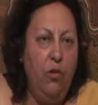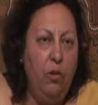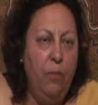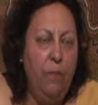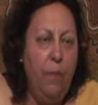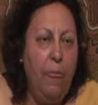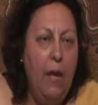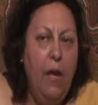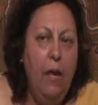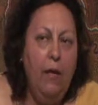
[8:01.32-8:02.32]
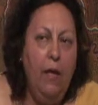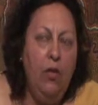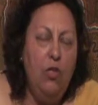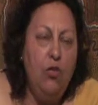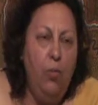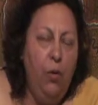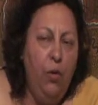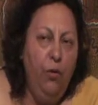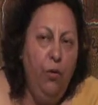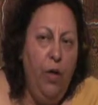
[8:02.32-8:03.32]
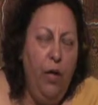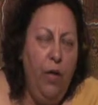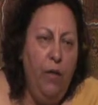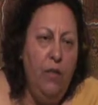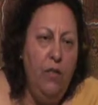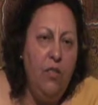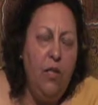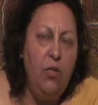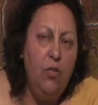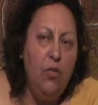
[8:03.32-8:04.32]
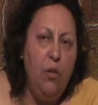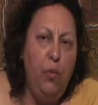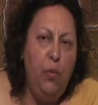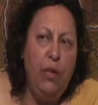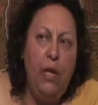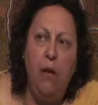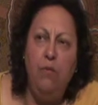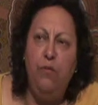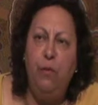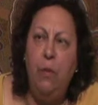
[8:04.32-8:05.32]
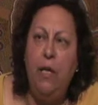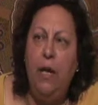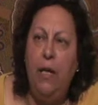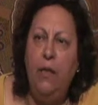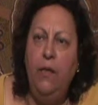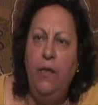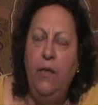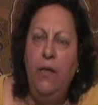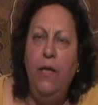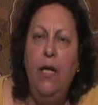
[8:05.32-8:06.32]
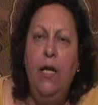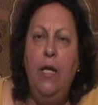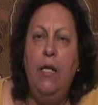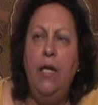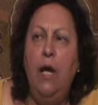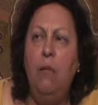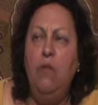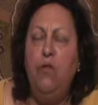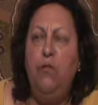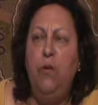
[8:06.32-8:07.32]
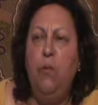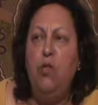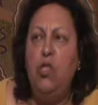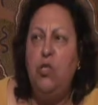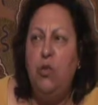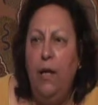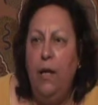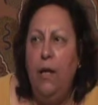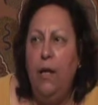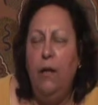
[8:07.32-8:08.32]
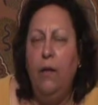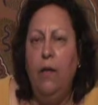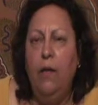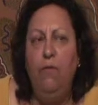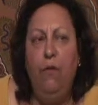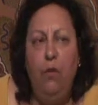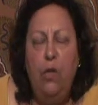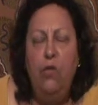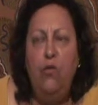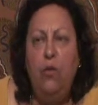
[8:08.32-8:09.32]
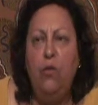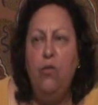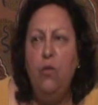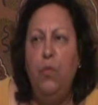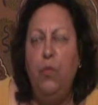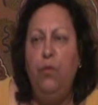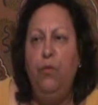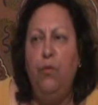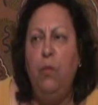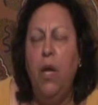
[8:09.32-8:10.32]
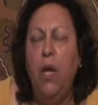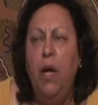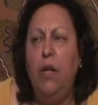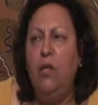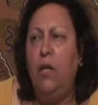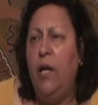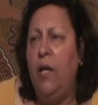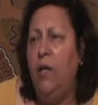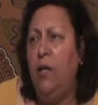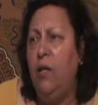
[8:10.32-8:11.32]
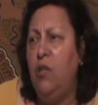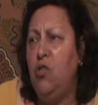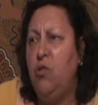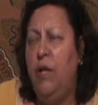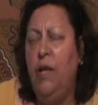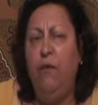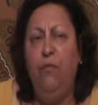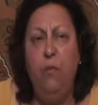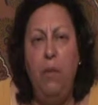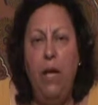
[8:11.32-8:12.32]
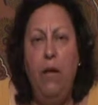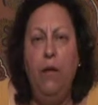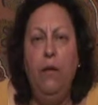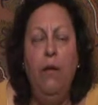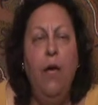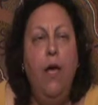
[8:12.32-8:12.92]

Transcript: her. Now the support, the international support comes from Canada, it comes from Australia, very strong support from Canada and Australia, from England,